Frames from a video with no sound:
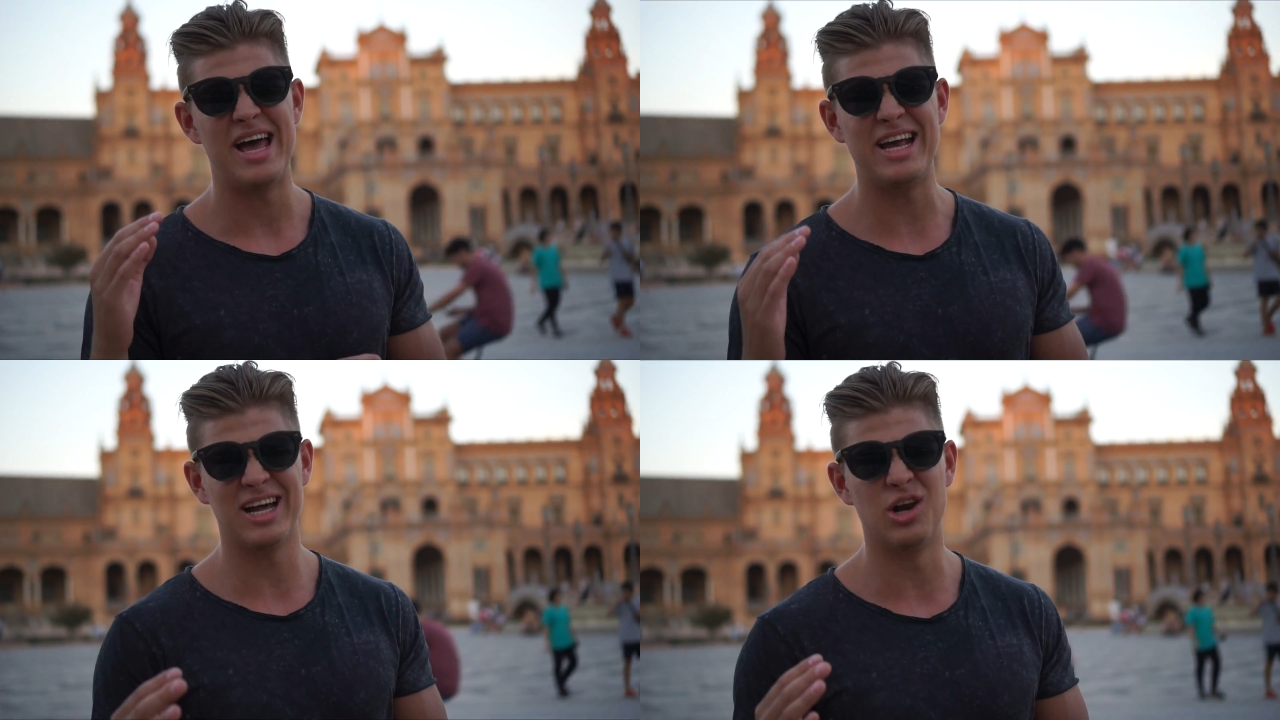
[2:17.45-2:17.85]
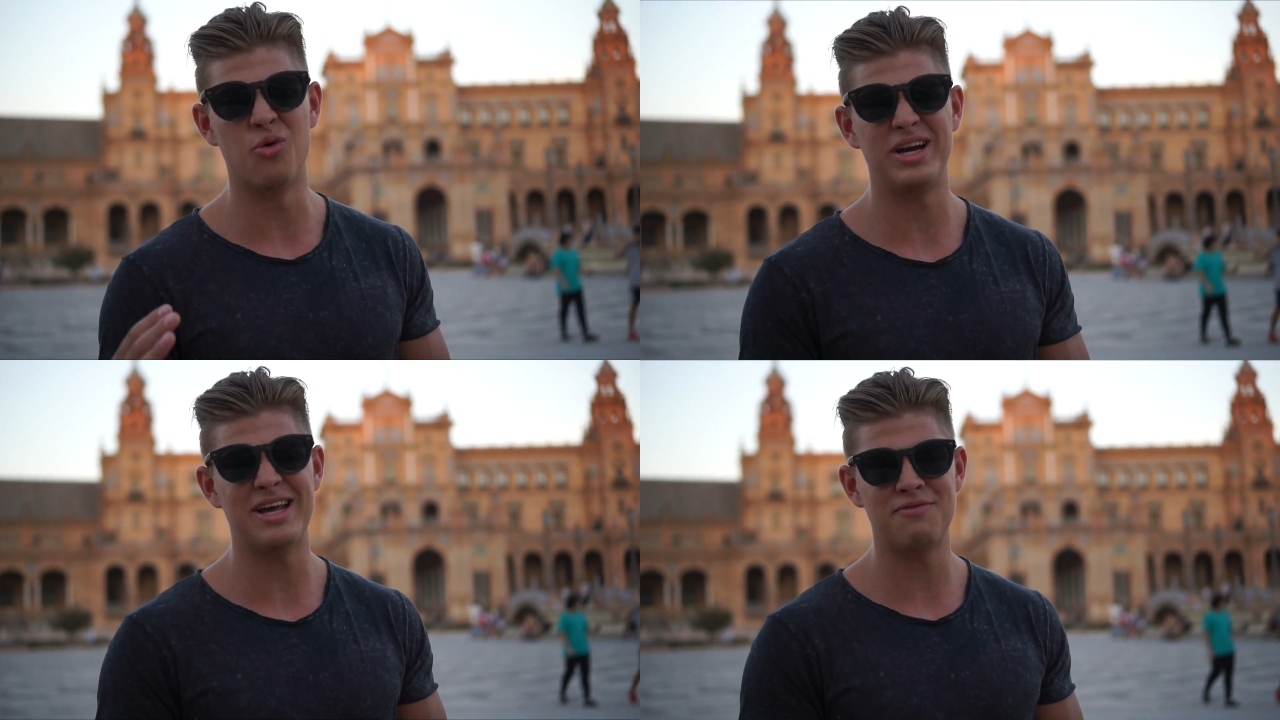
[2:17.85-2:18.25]
A
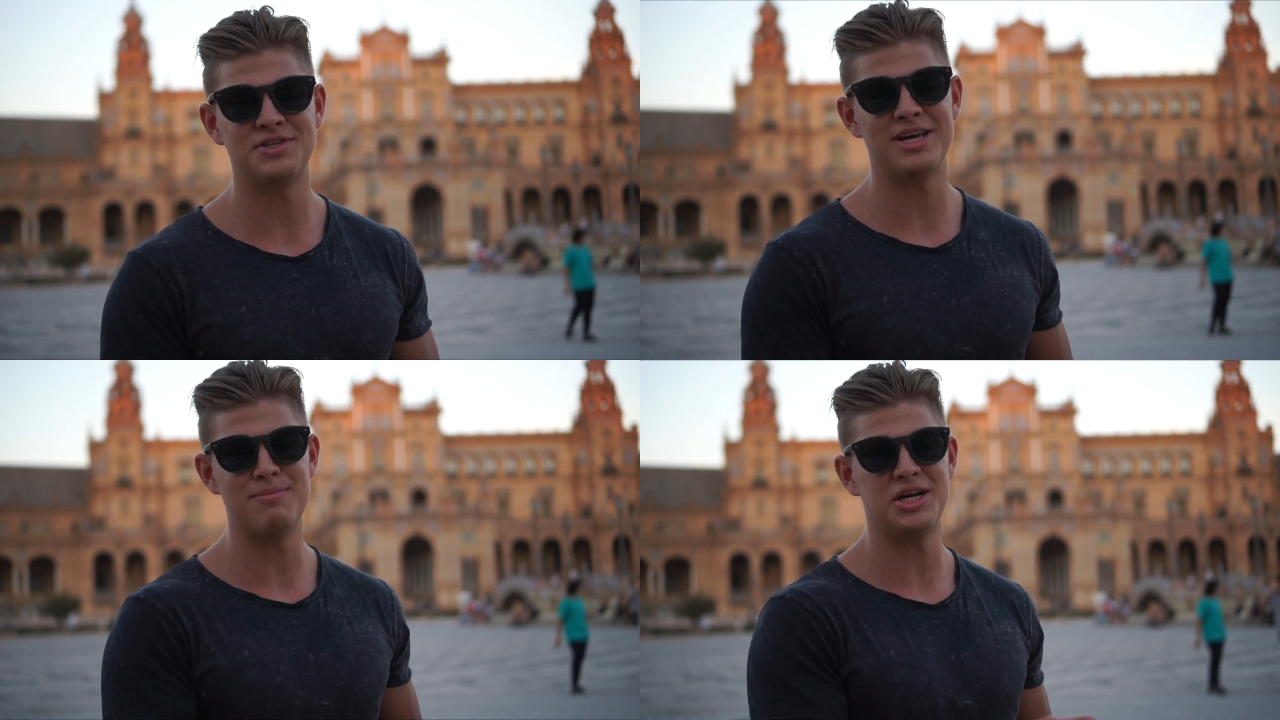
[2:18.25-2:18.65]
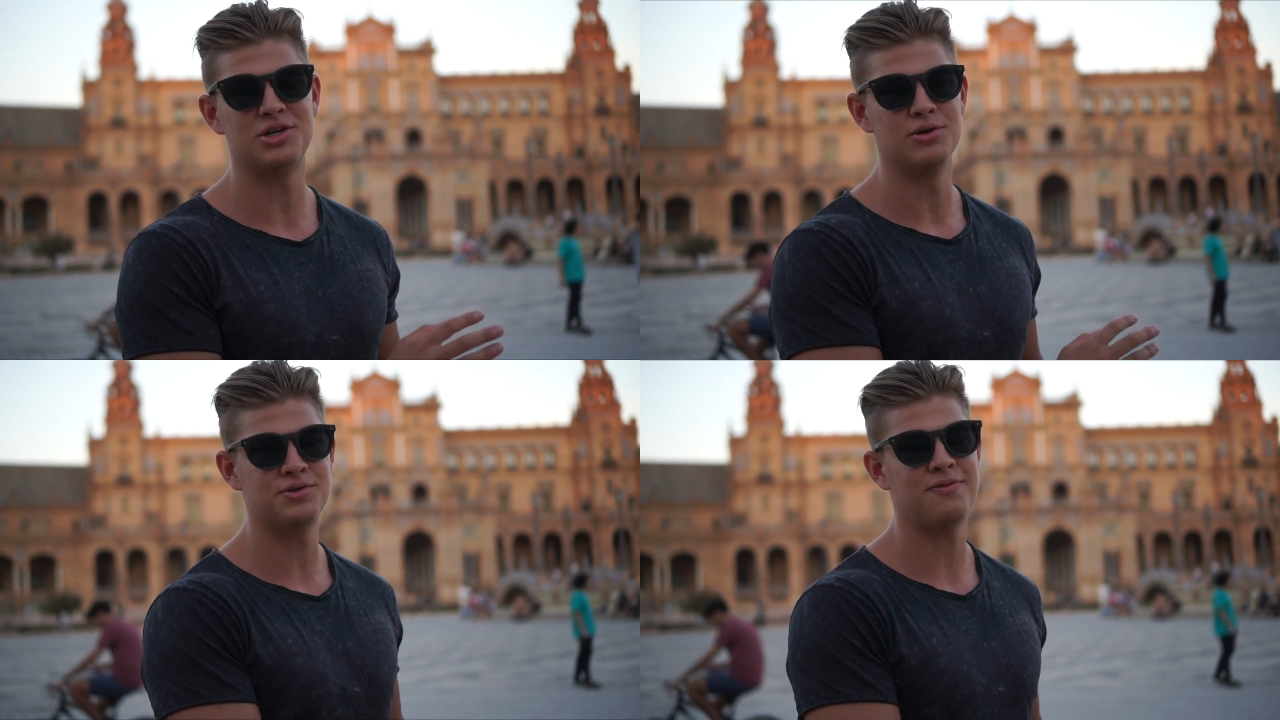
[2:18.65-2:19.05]
caloric deficit makes you
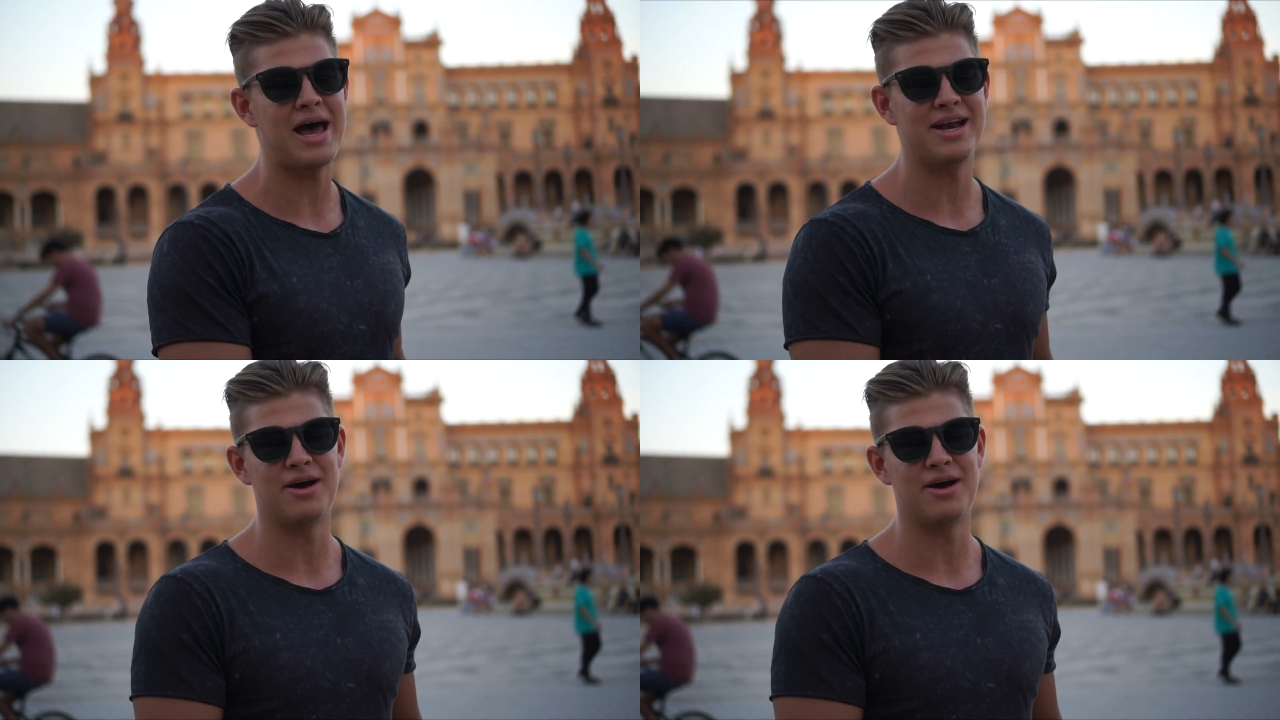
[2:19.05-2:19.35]
lose fat.